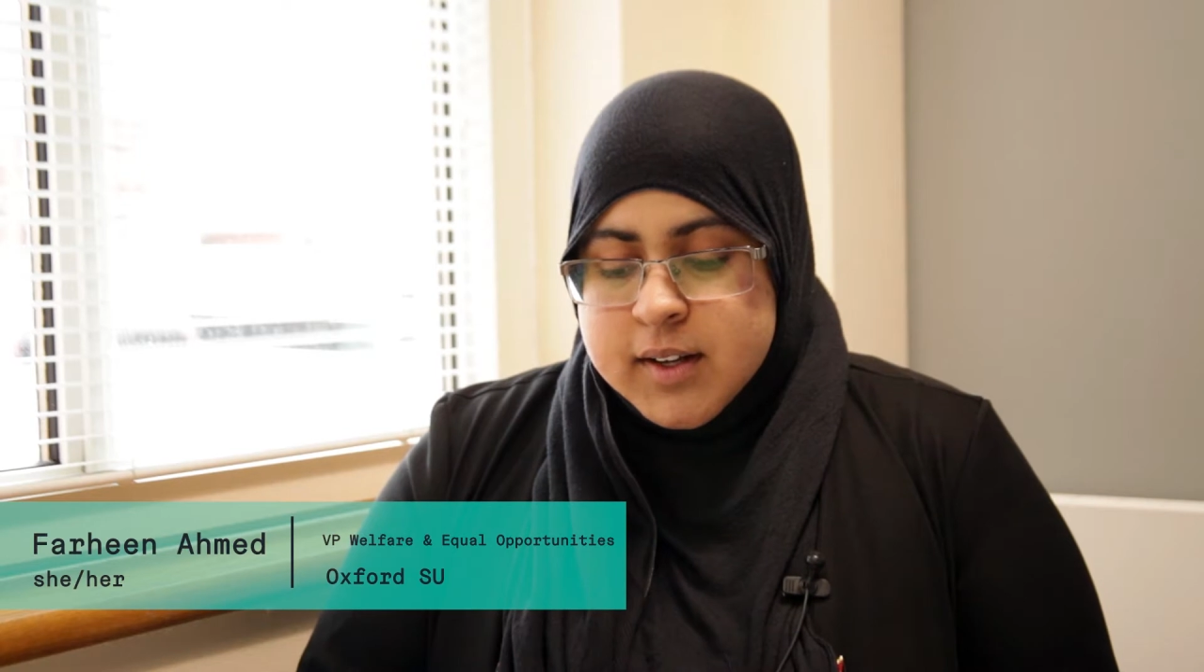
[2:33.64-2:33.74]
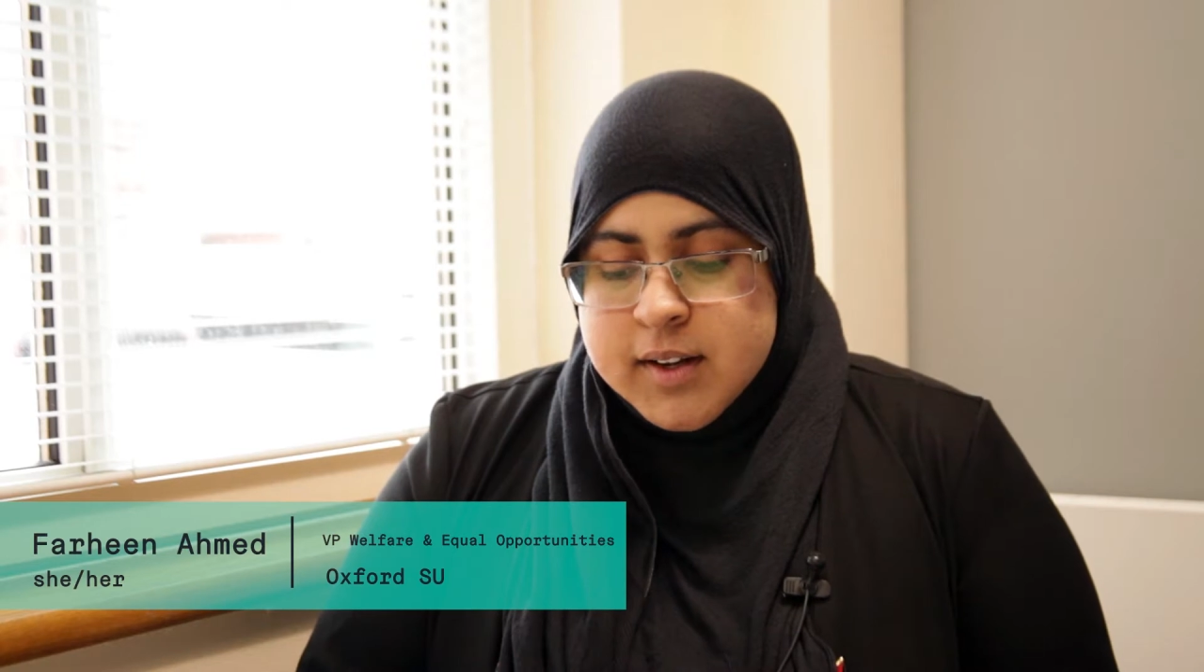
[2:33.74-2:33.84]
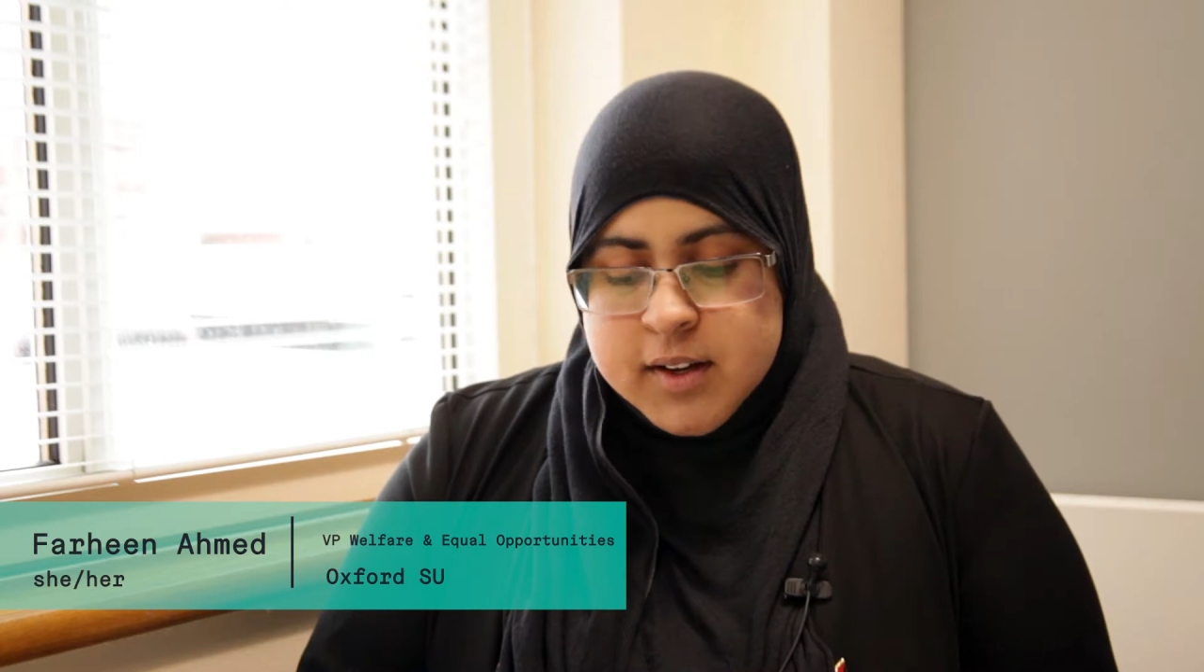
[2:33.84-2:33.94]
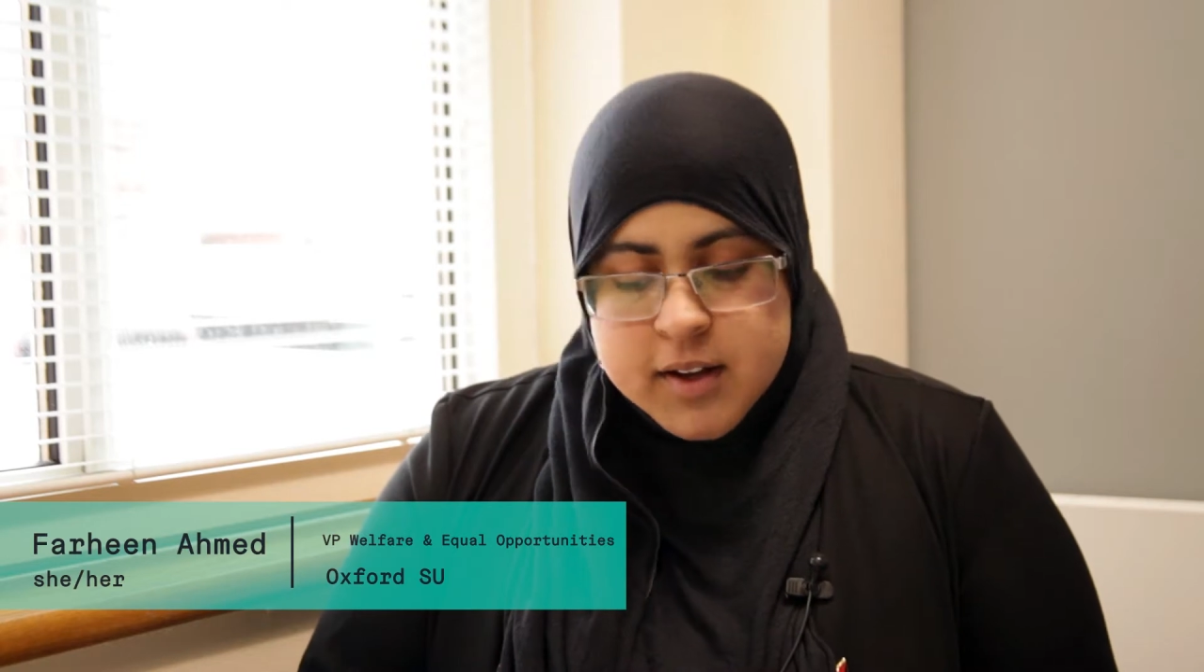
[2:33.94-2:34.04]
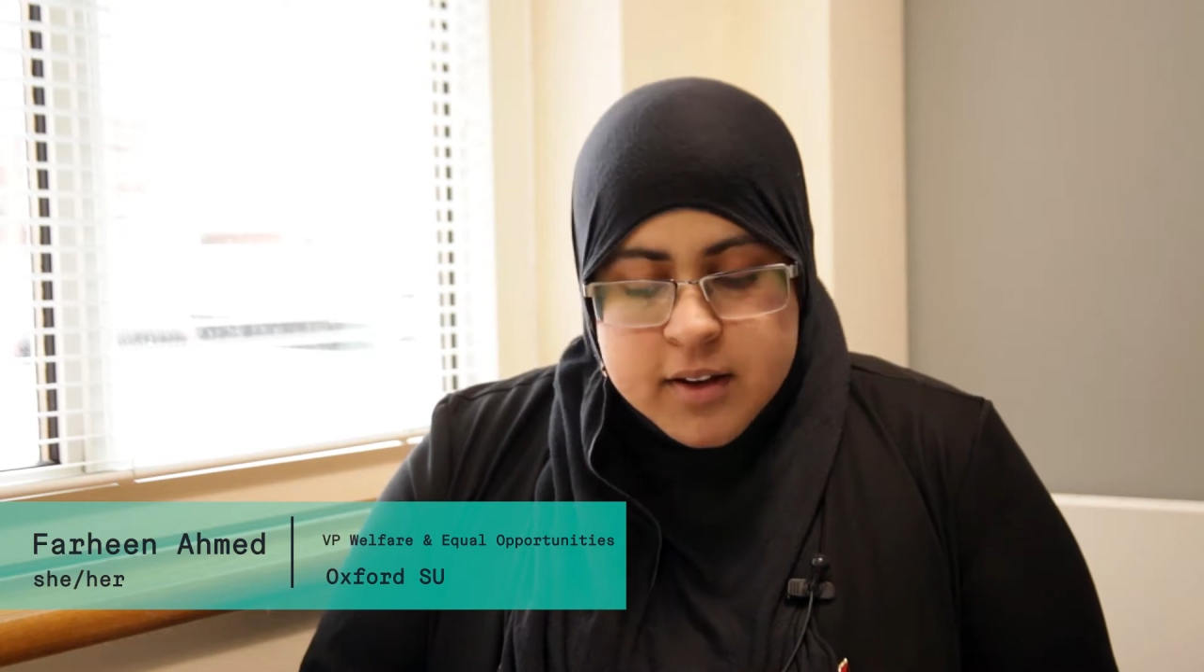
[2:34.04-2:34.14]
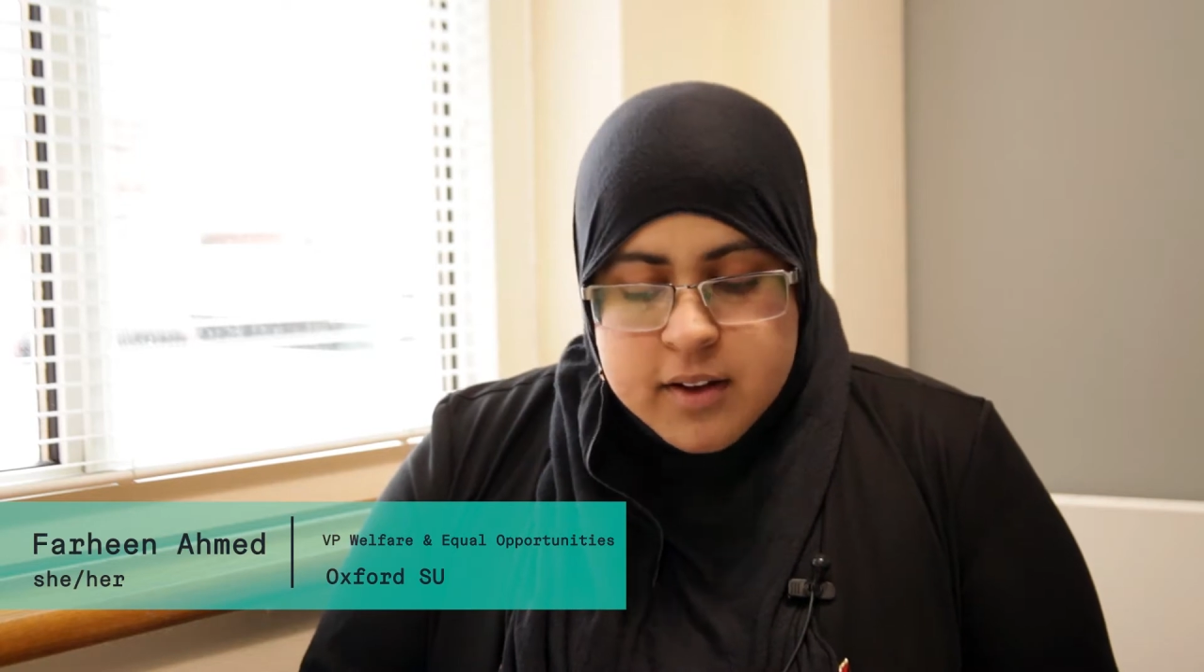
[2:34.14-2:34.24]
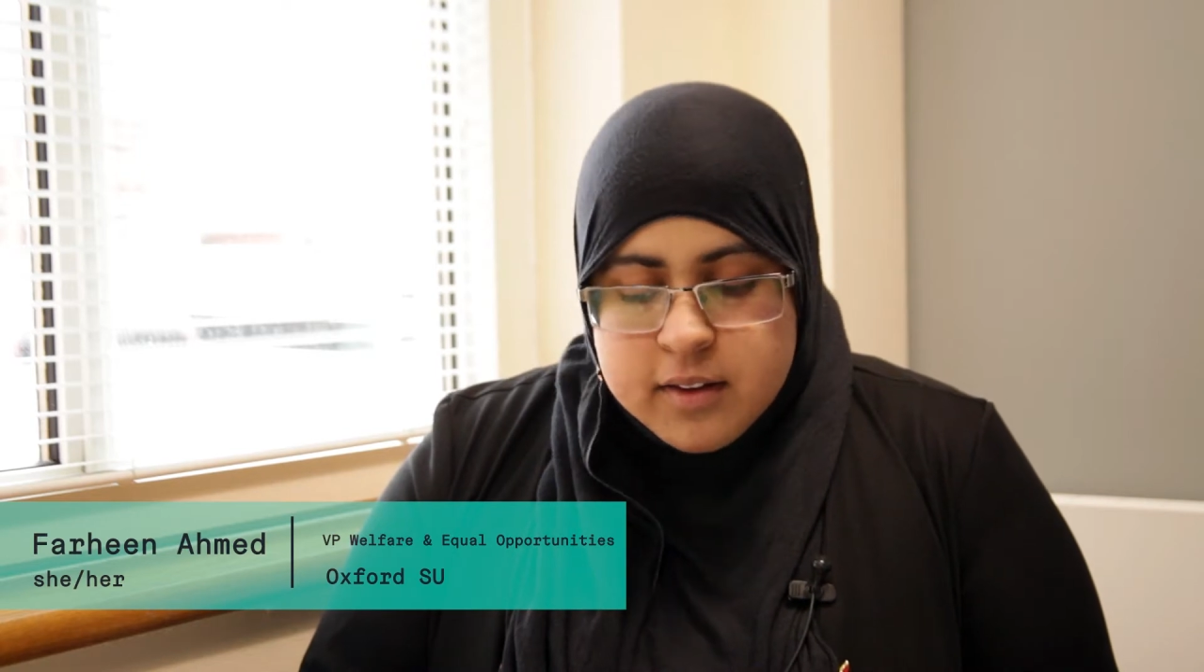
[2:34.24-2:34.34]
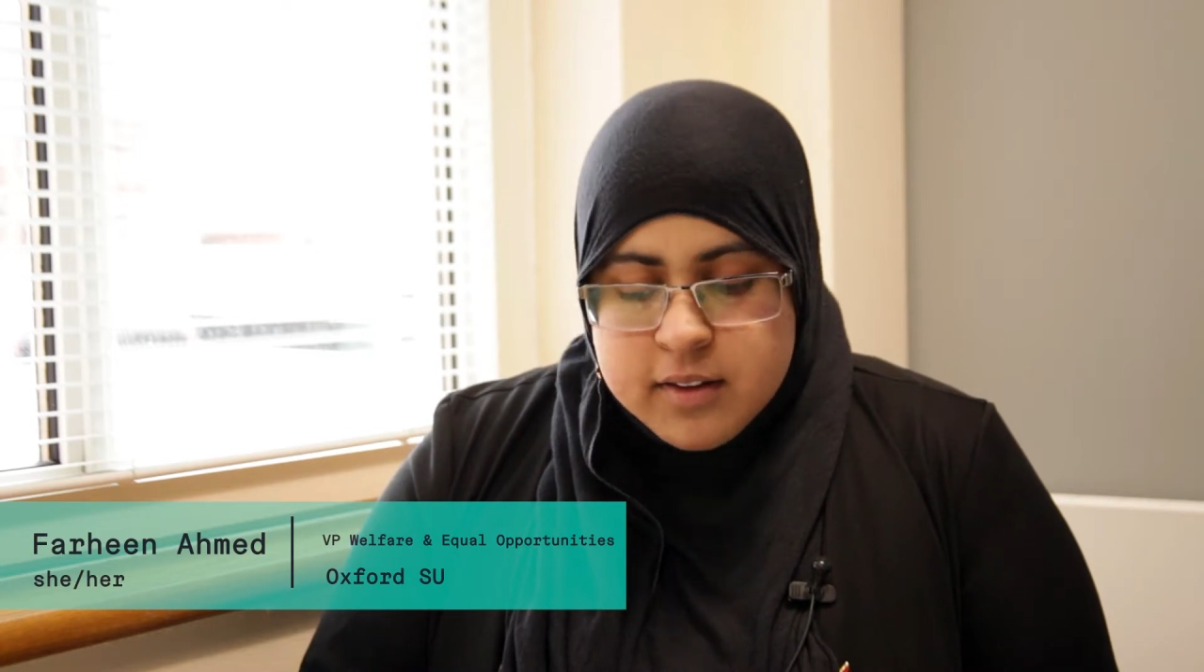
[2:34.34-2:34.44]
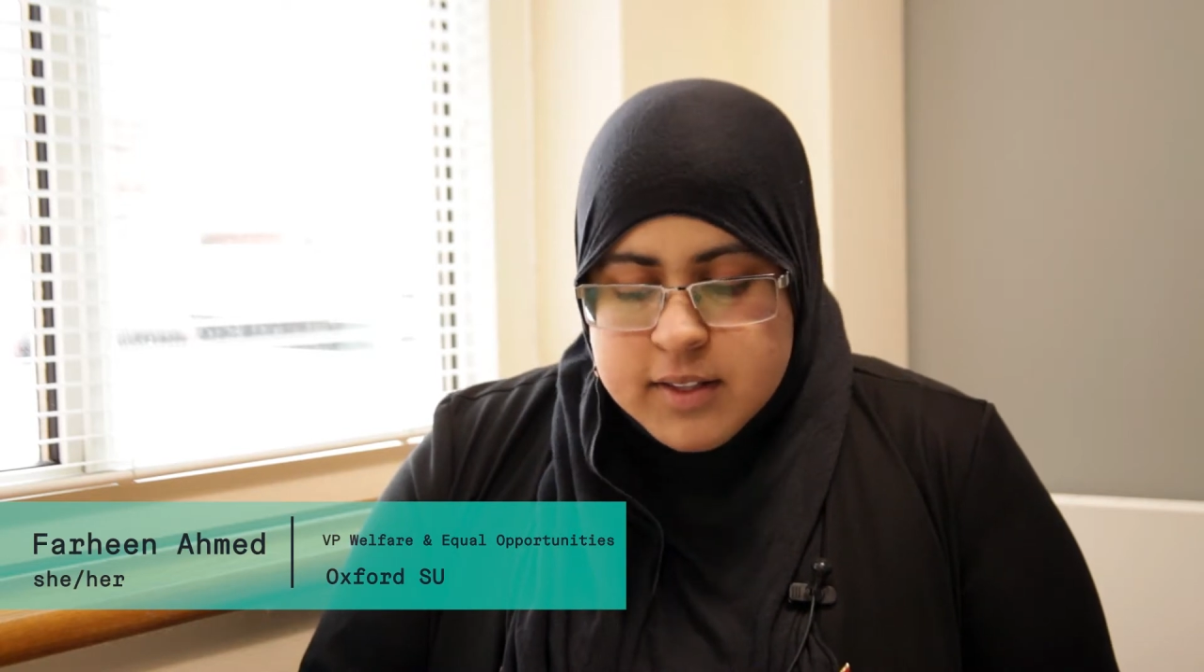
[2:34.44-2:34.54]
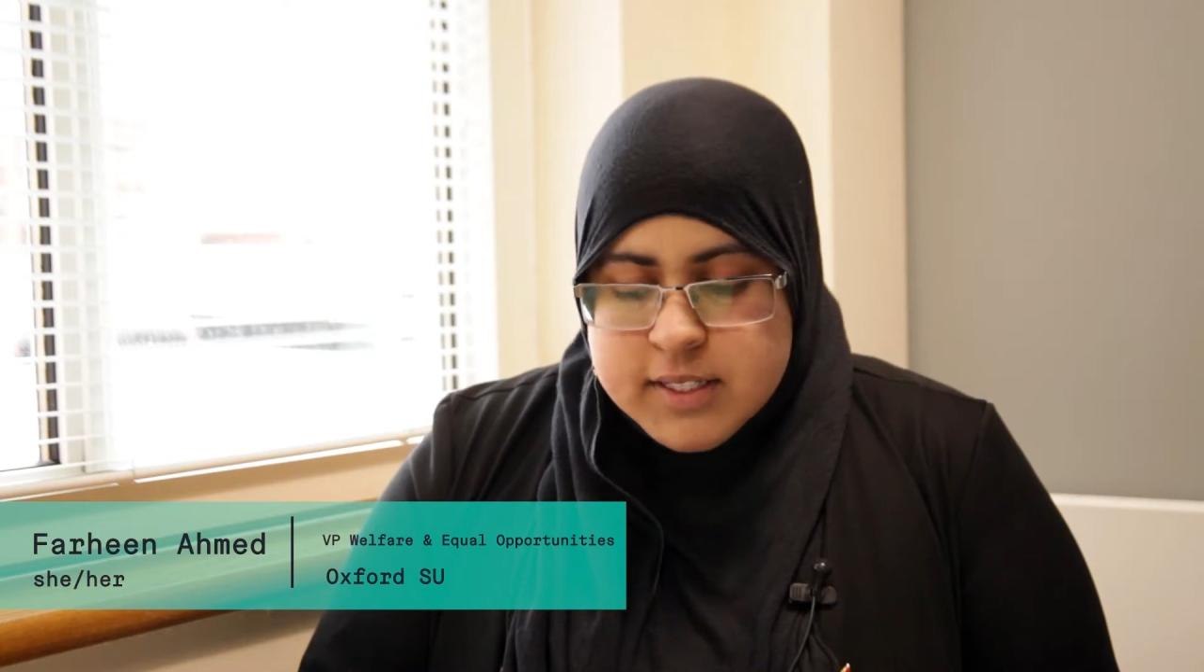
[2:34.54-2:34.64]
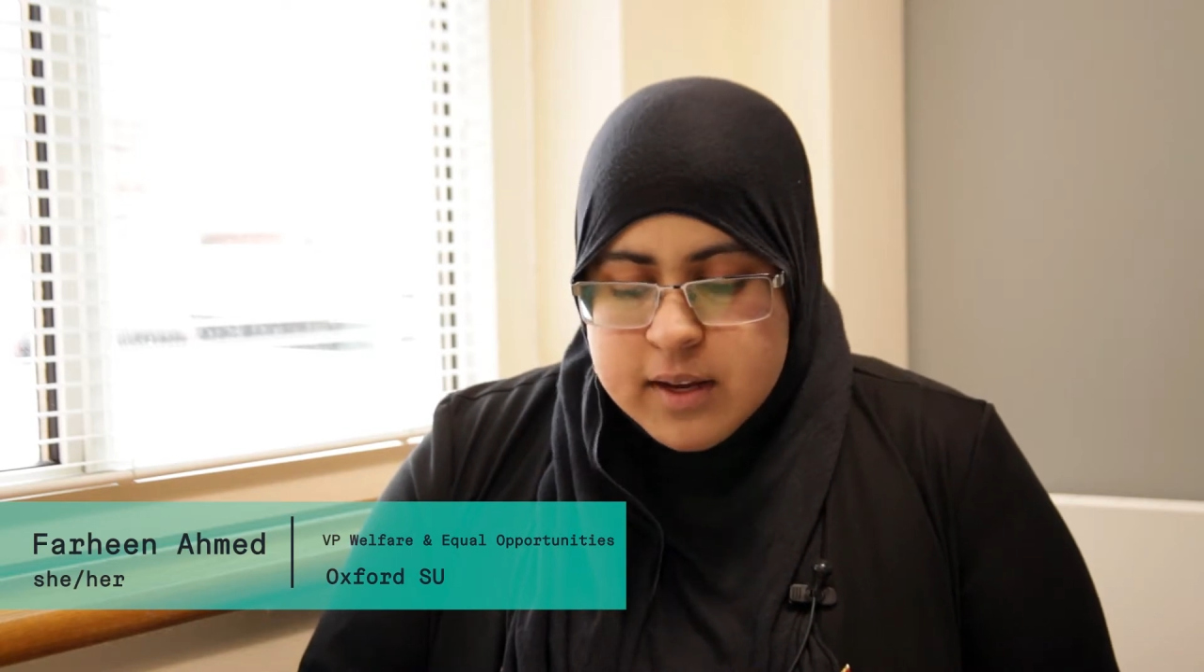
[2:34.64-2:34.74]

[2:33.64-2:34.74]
Another thing that's